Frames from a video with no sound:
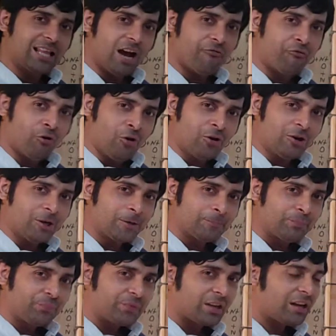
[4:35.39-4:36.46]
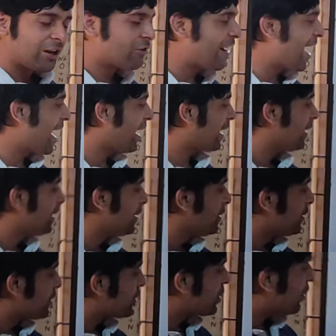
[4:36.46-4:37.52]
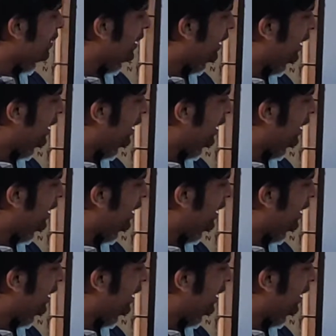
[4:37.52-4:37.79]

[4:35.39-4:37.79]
The phone rang. So,